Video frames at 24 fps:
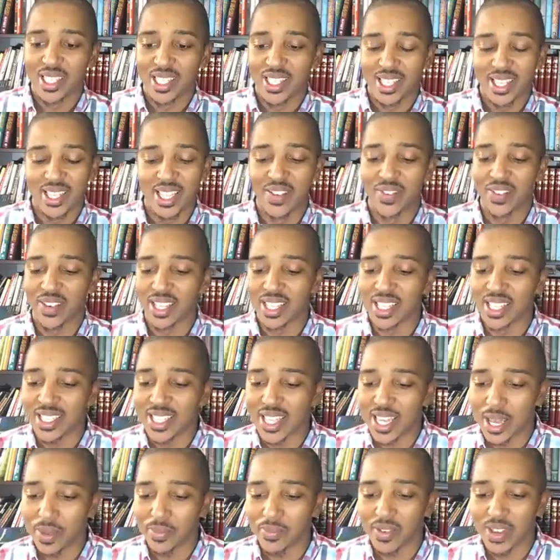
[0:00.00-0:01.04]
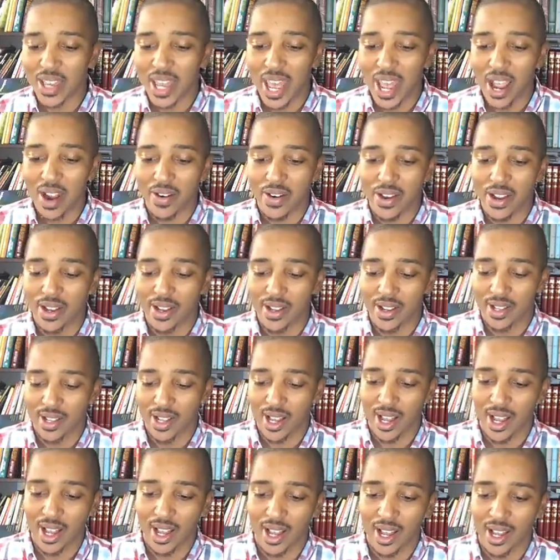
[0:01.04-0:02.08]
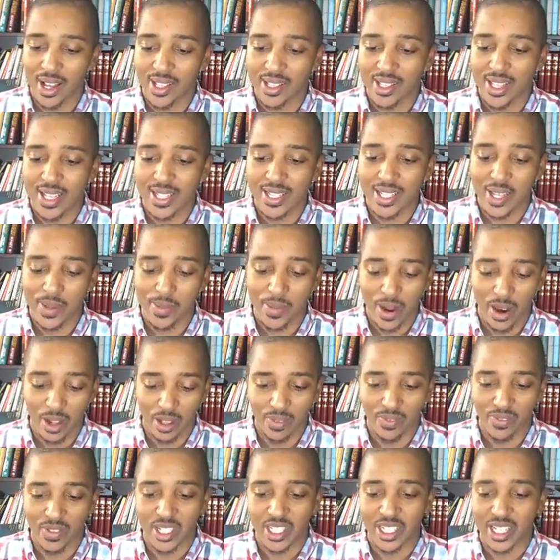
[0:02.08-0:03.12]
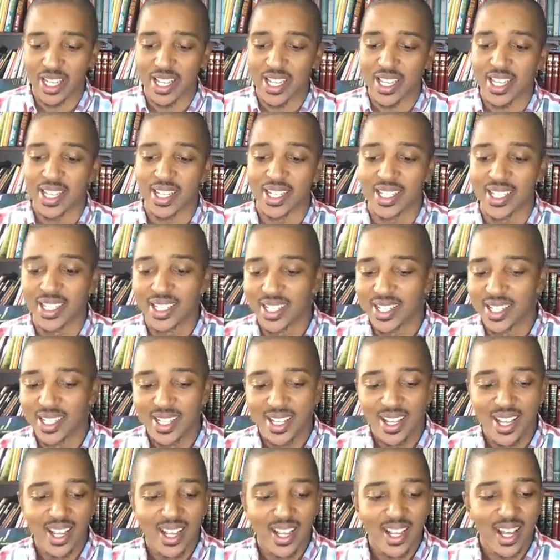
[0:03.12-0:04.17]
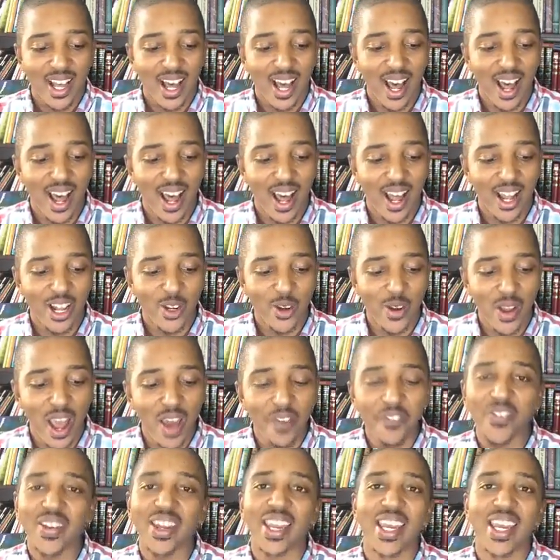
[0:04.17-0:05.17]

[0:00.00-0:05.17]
Living in the DMV area, uh, DC, Maryland, Virginia, uh, traffic